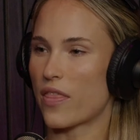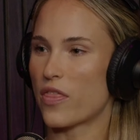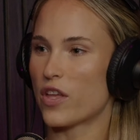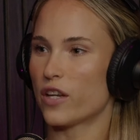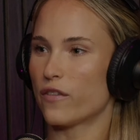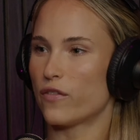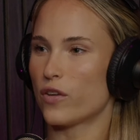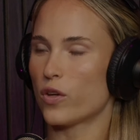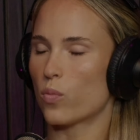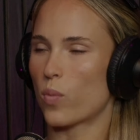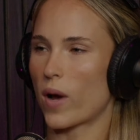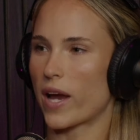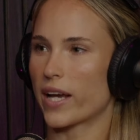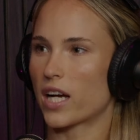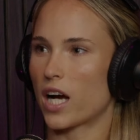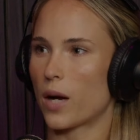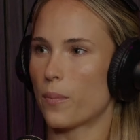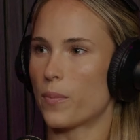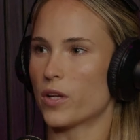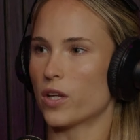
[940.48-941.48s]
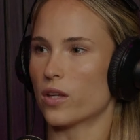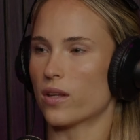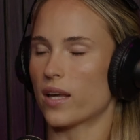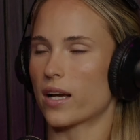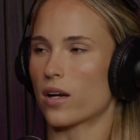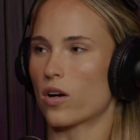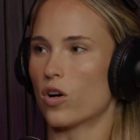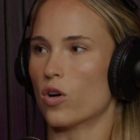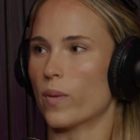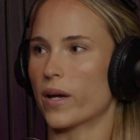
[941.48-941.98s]
And then if you wake up and you're
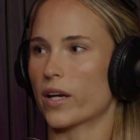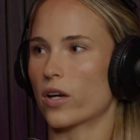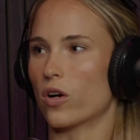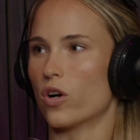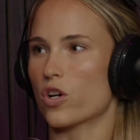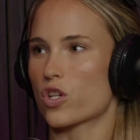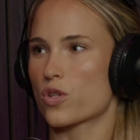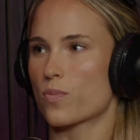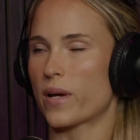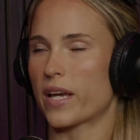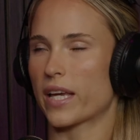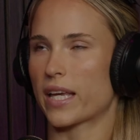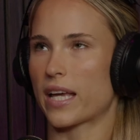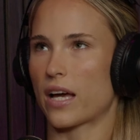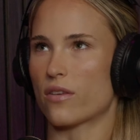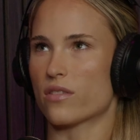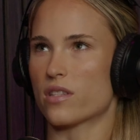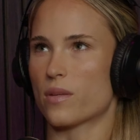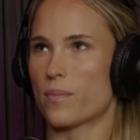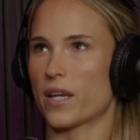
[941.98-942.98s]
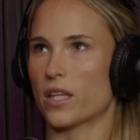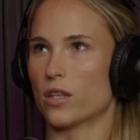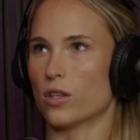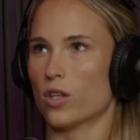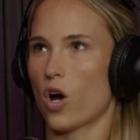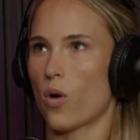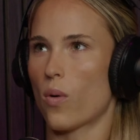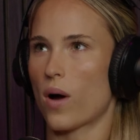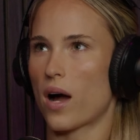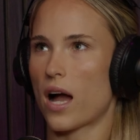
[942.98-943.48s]
like, oh my gosh, my calories have been
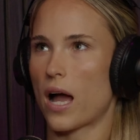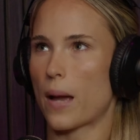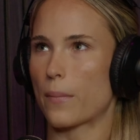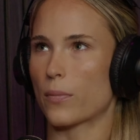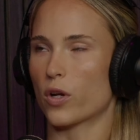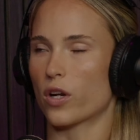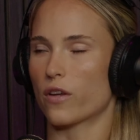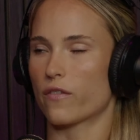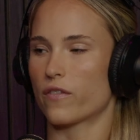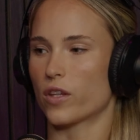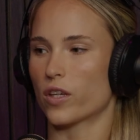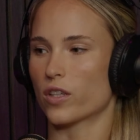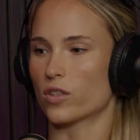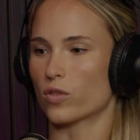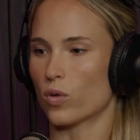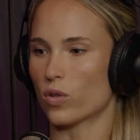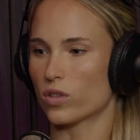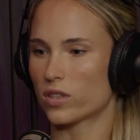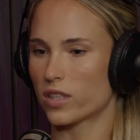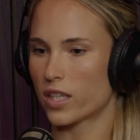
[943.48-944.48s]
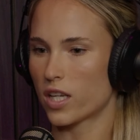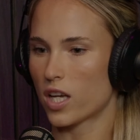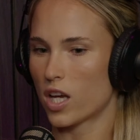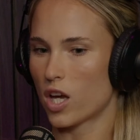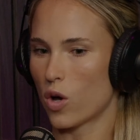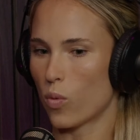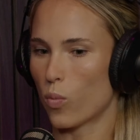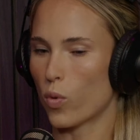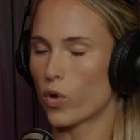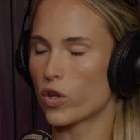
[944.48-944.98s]
lower, I'm going to feel exhausted.
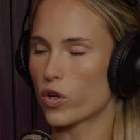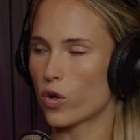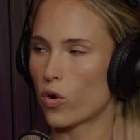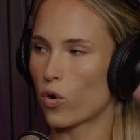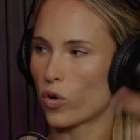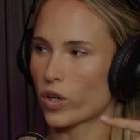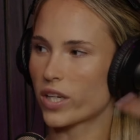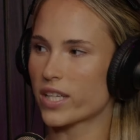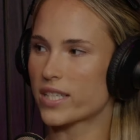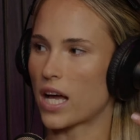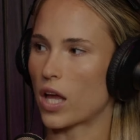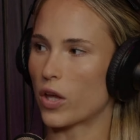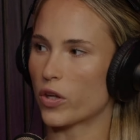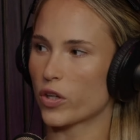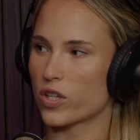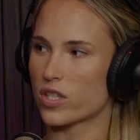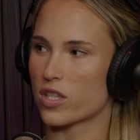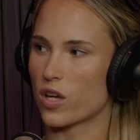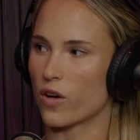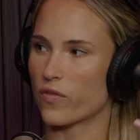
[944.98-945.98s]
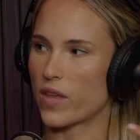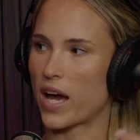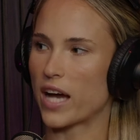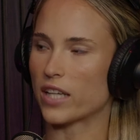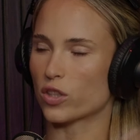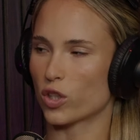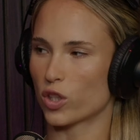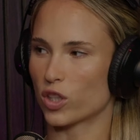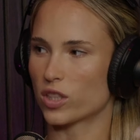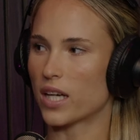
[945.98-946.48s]
Well, then you're already telling yourself that.
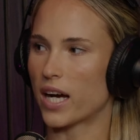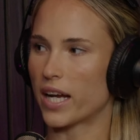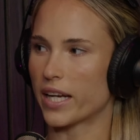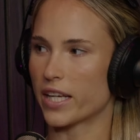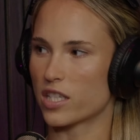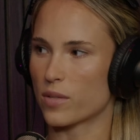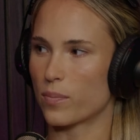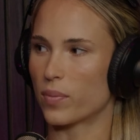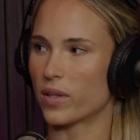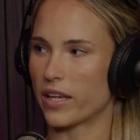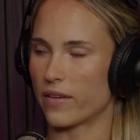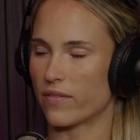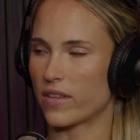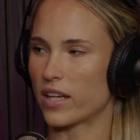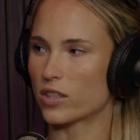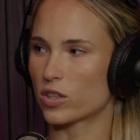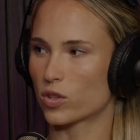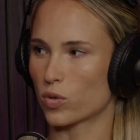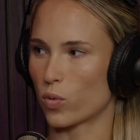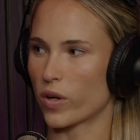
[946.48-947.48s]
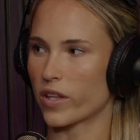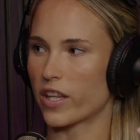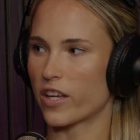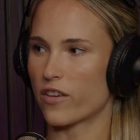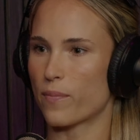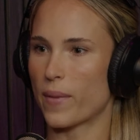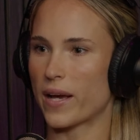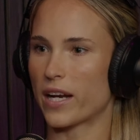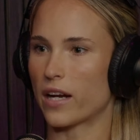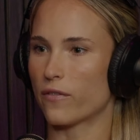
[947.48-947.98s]
So you're starting to believe that story that
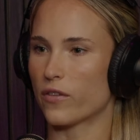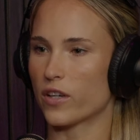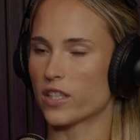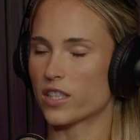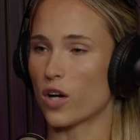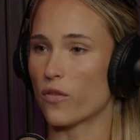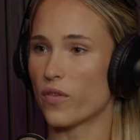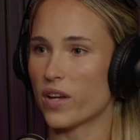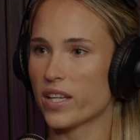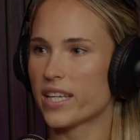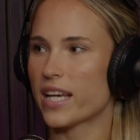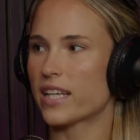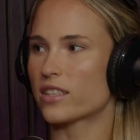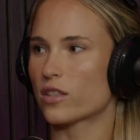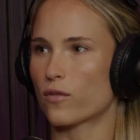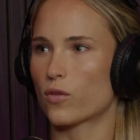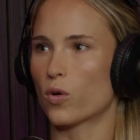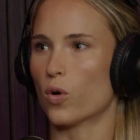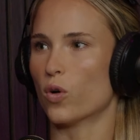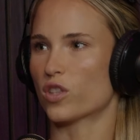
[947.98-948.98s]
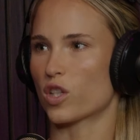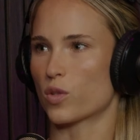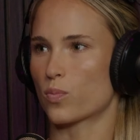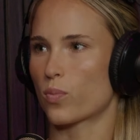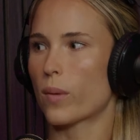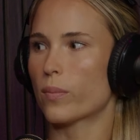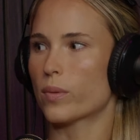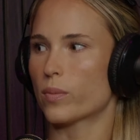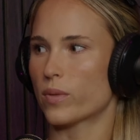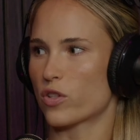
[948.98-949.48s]
you've made mm. up for yourself. And yes, of course, it's
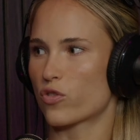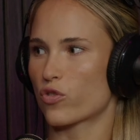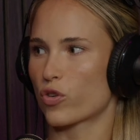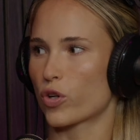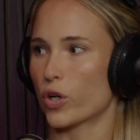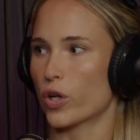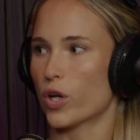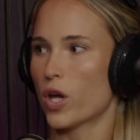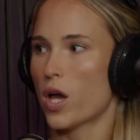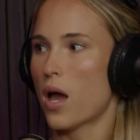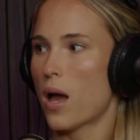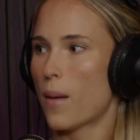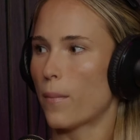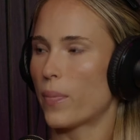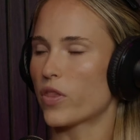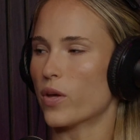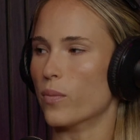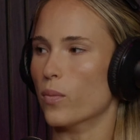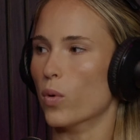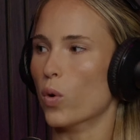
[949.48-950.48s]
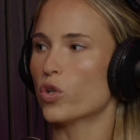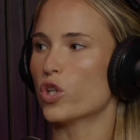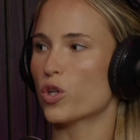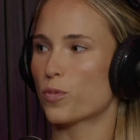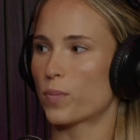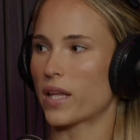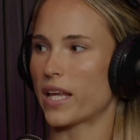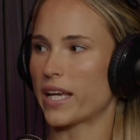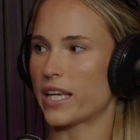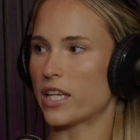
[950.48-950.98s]
probably true. But the more you
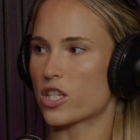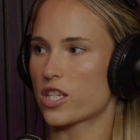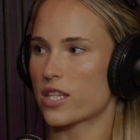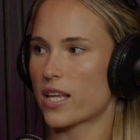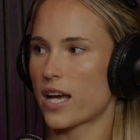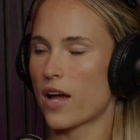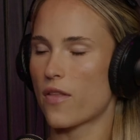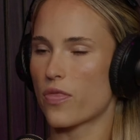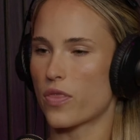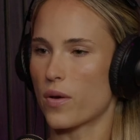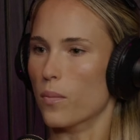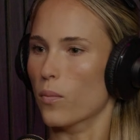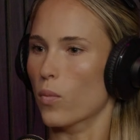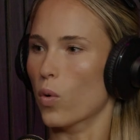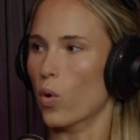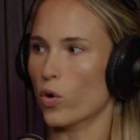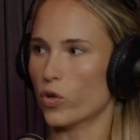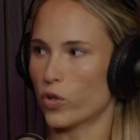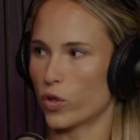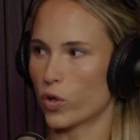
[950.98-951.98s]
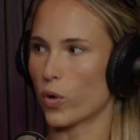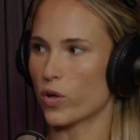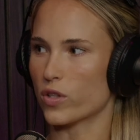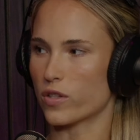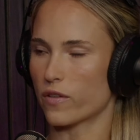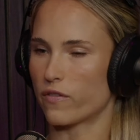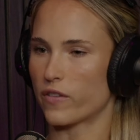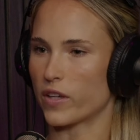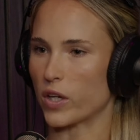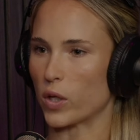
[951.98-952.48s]
play into that, the mm. more you're going to
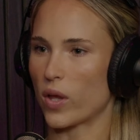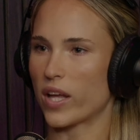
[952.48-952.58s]
feel.